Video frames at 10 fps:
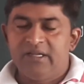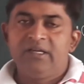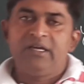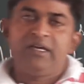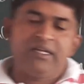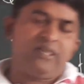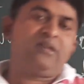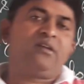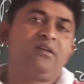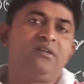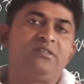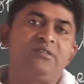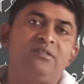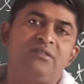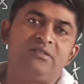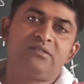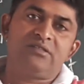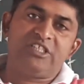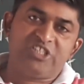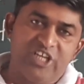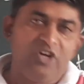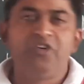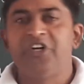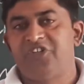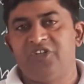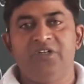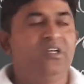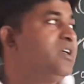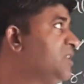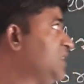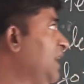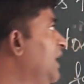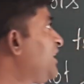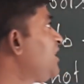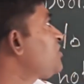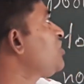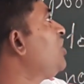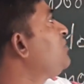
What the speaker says: in the salutation, the letters of the